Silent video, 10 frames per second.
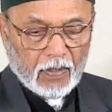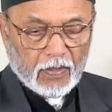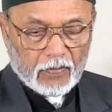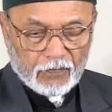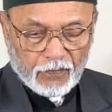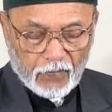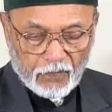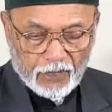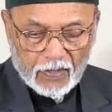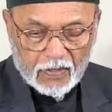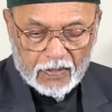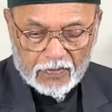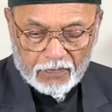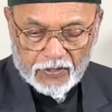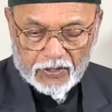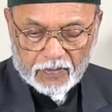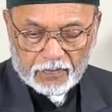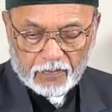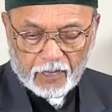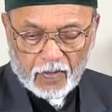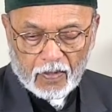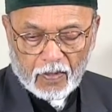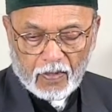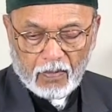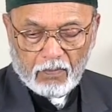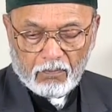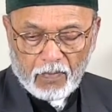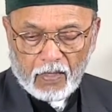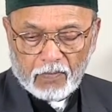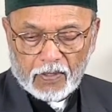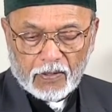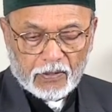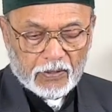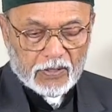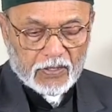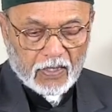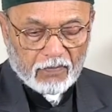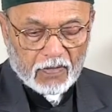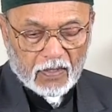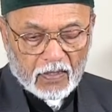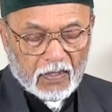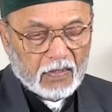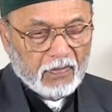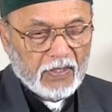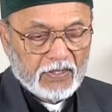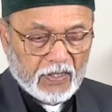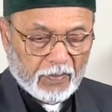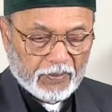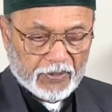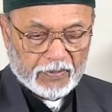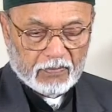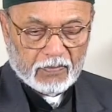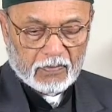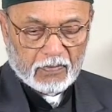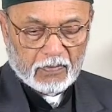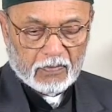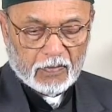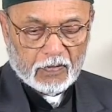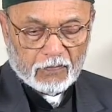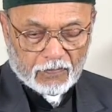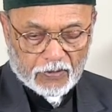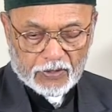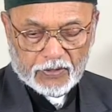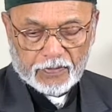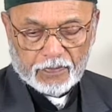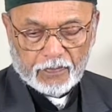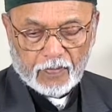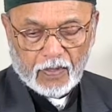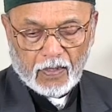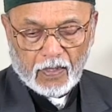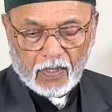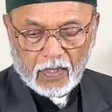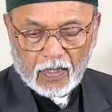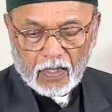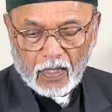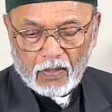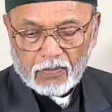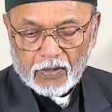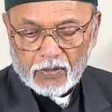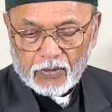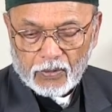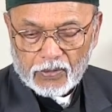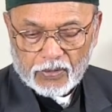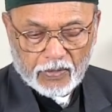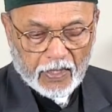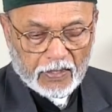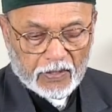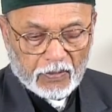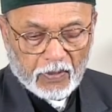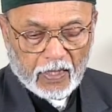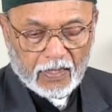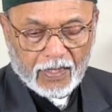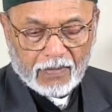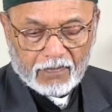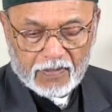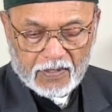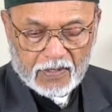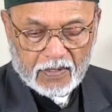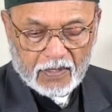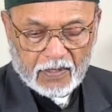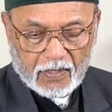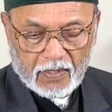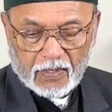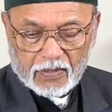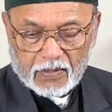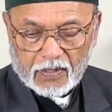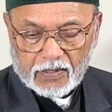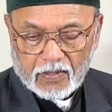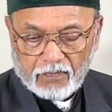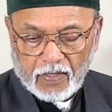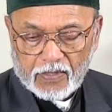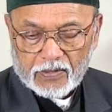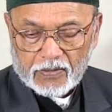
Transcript: To fulfill this vision, Mehmed took several concrete steps. First, he allowed those Greeks who had not resisted the Turkish advance to